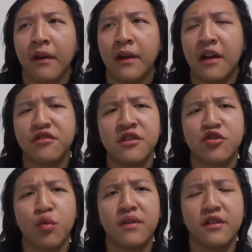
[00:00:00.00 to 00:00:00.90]
I actually
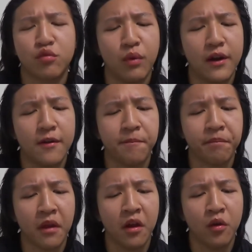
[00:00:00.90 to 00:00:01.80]
enjoy this wing
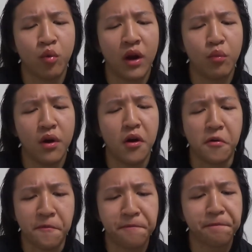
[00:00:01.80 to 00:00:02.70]
quite well